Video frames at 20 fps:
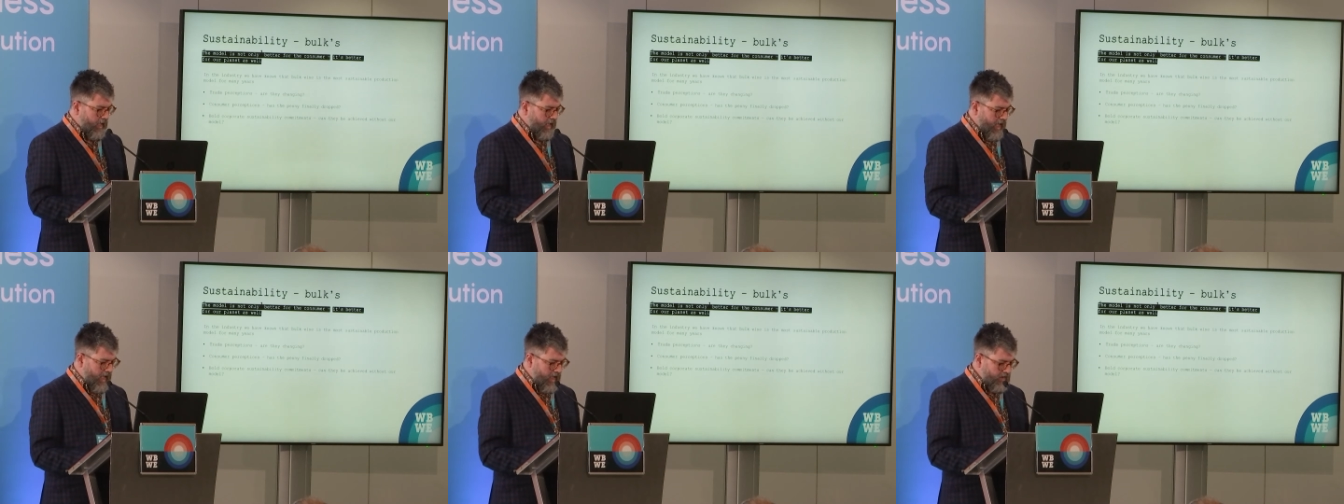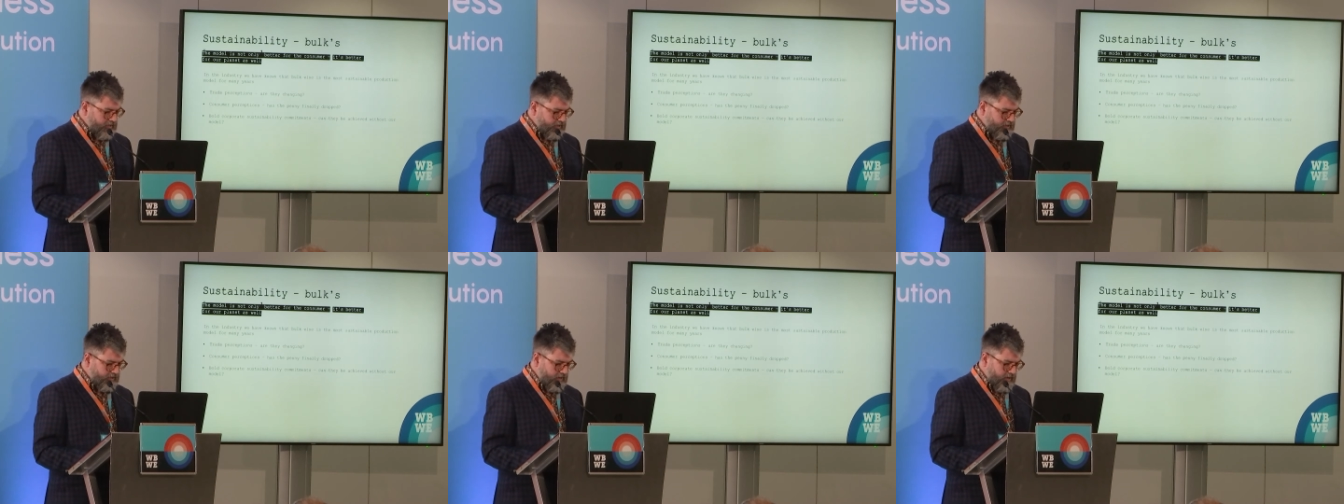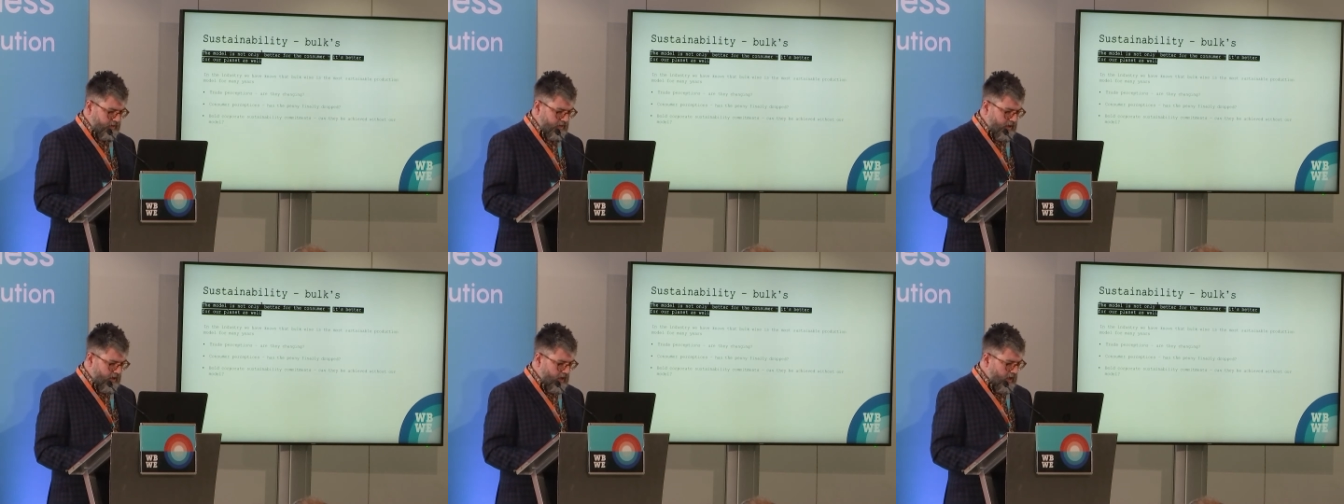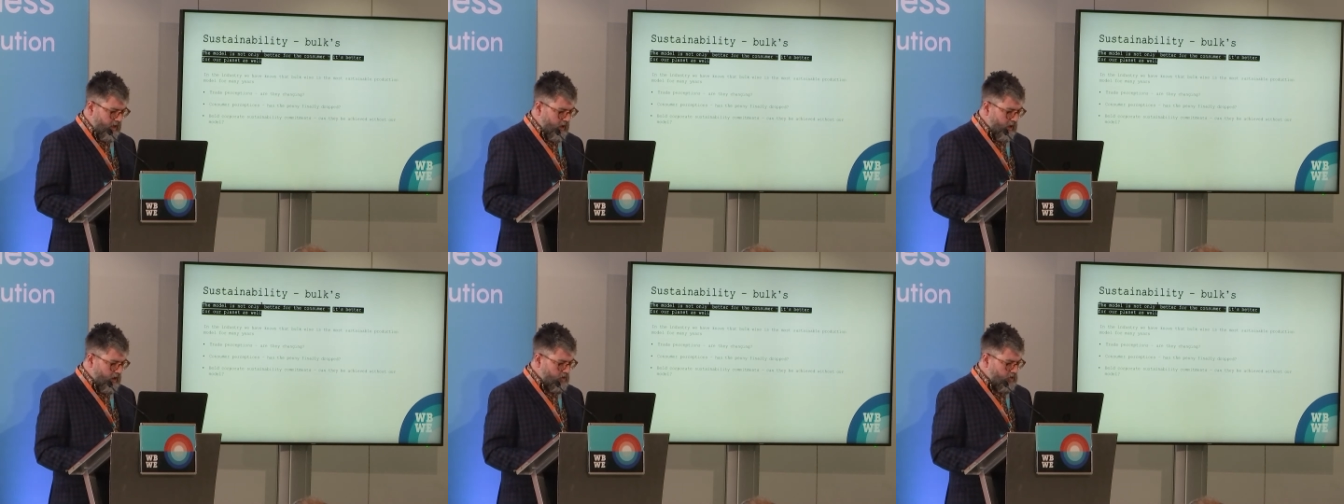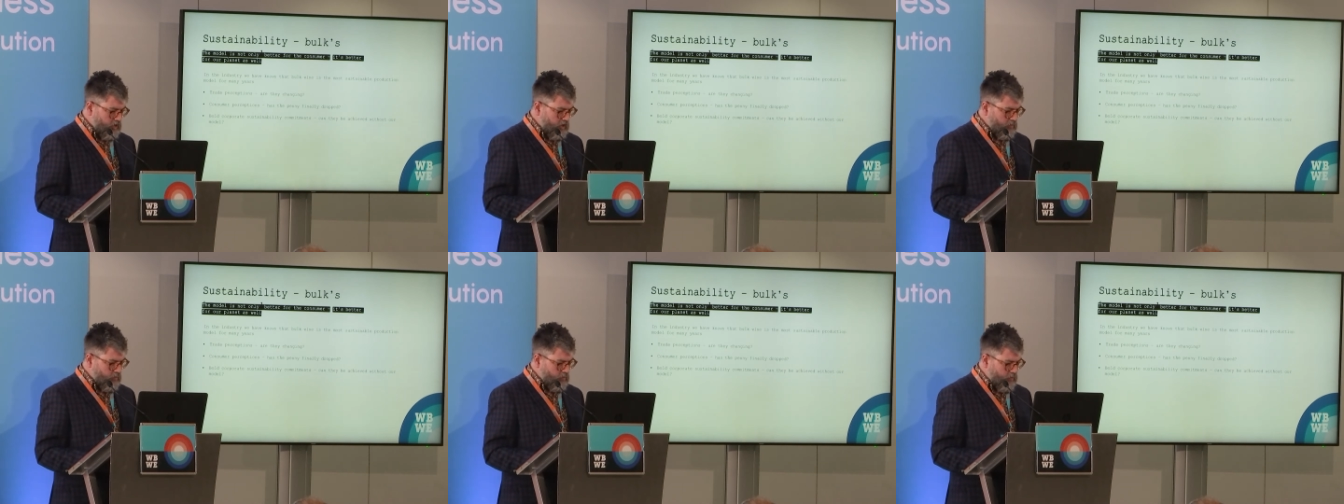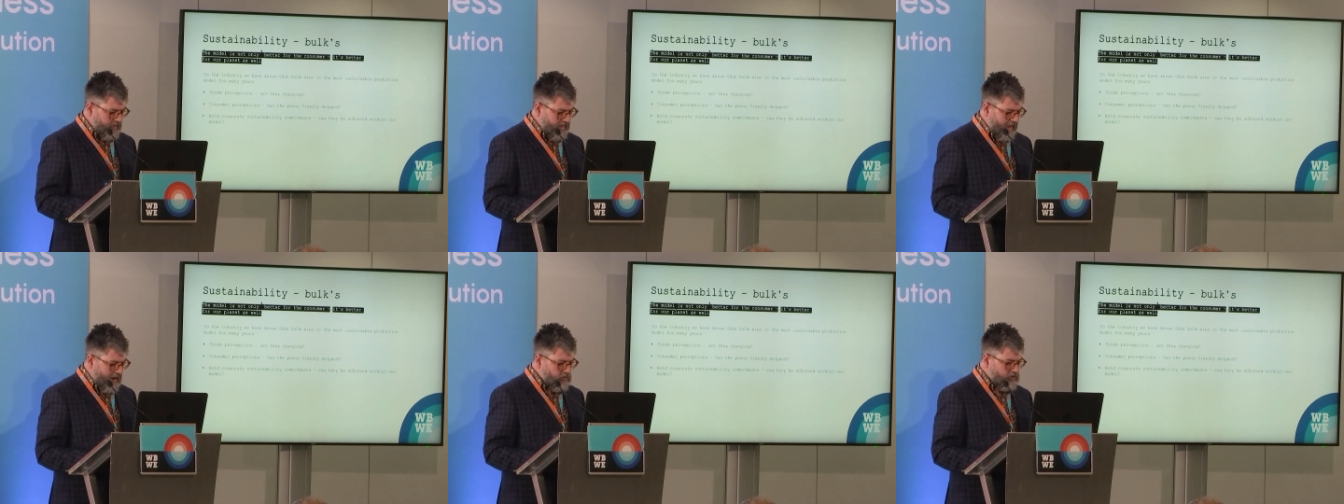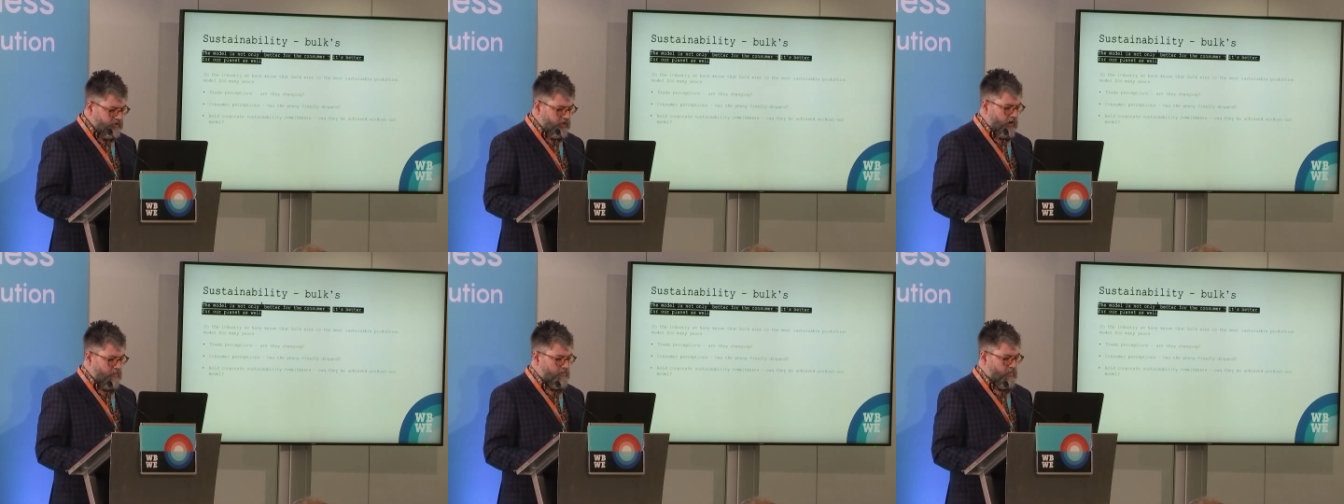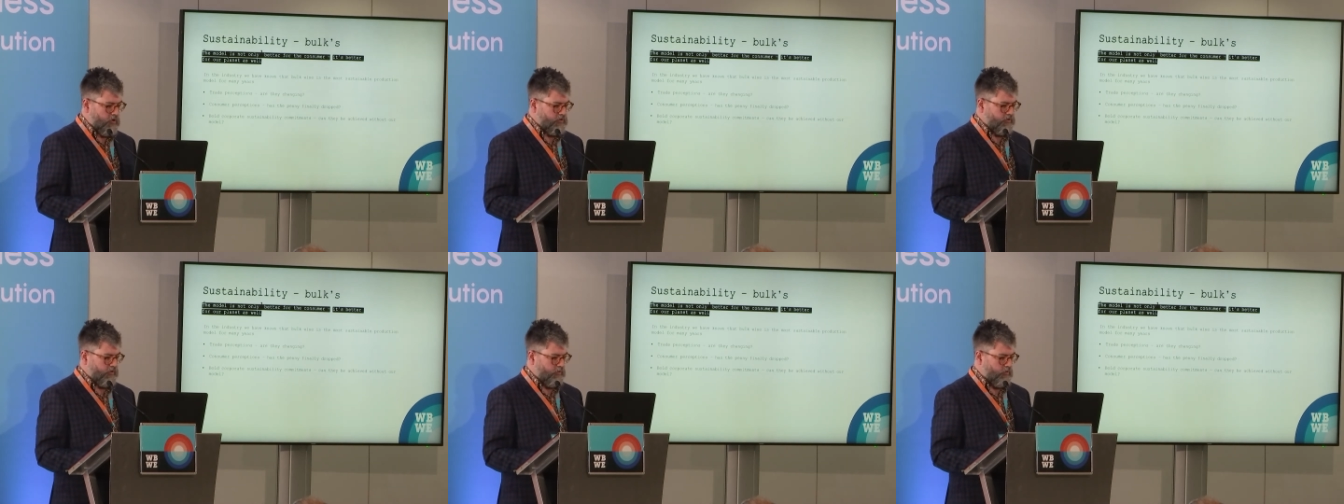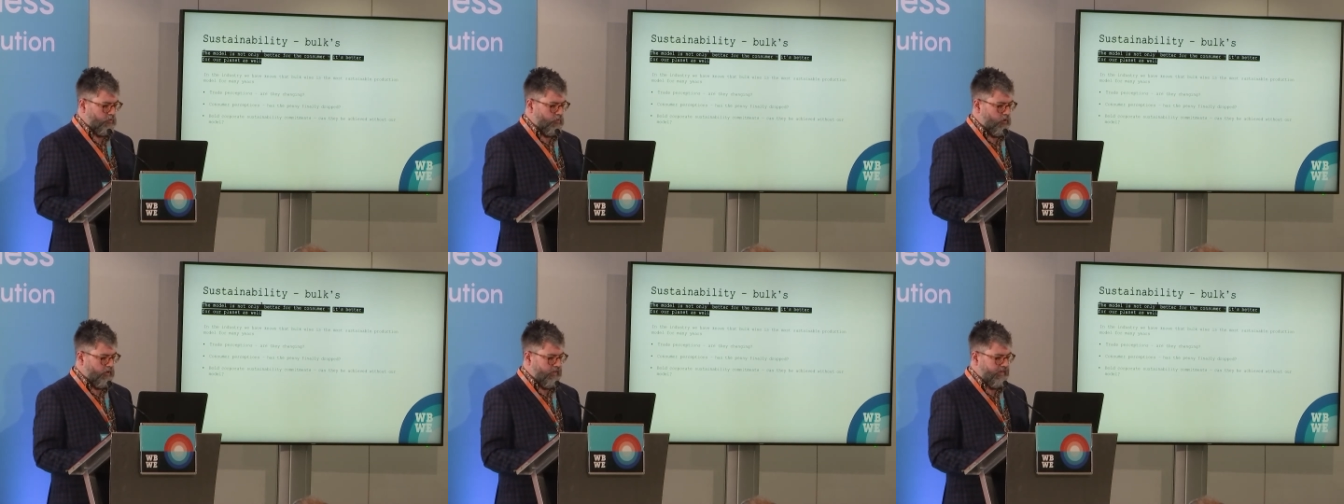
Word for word: And without our model,